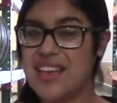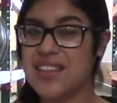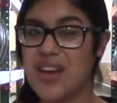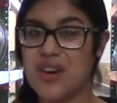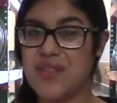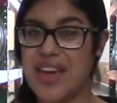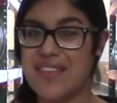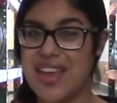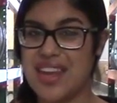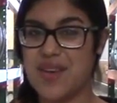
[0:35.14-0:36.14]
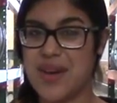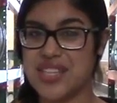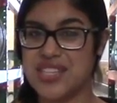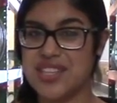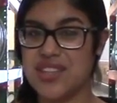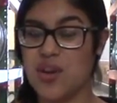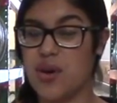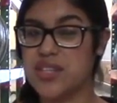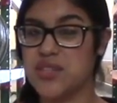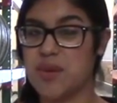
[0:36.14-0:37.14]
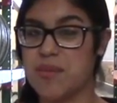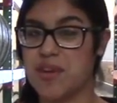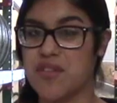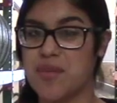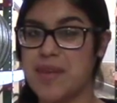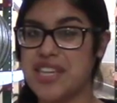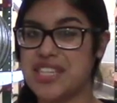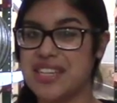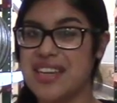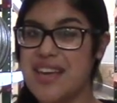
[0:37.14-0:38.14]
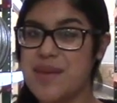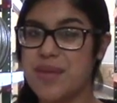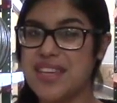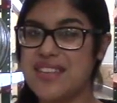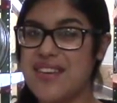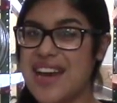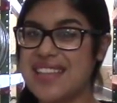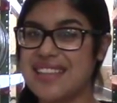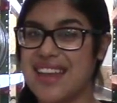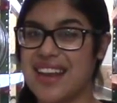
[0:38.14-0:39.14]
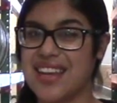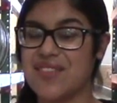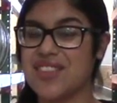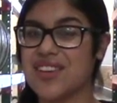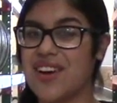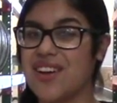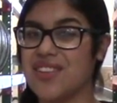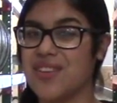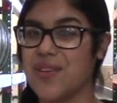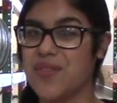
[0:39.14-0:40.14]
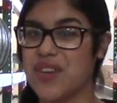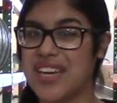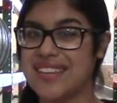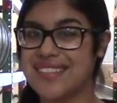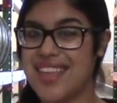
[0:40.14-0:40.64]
So if you have any questions or just want more information, please don't hesitate to give us a call toll free.